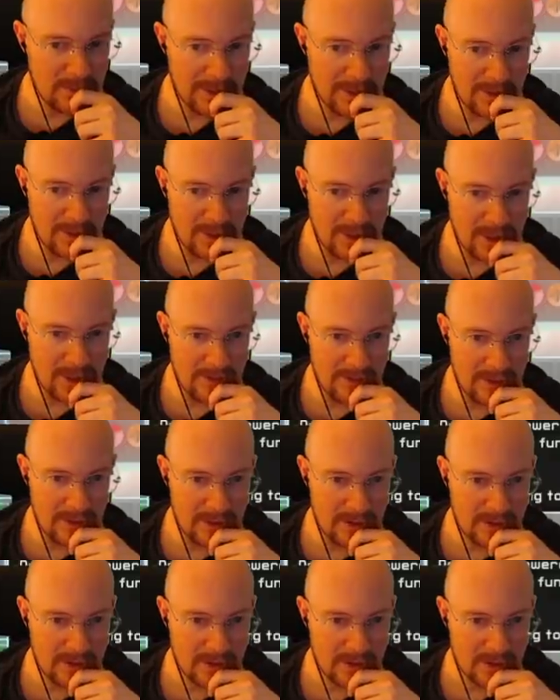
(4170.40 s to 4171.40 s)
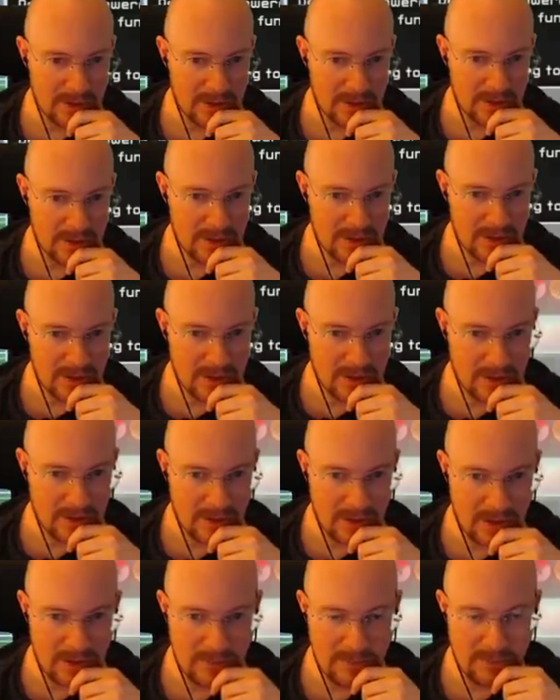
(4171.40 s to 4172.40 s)
power to have a
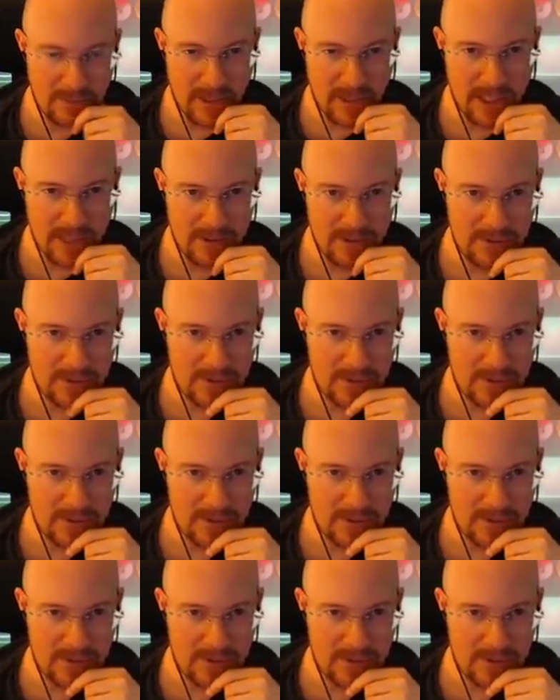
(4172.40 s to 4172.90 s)
our pilot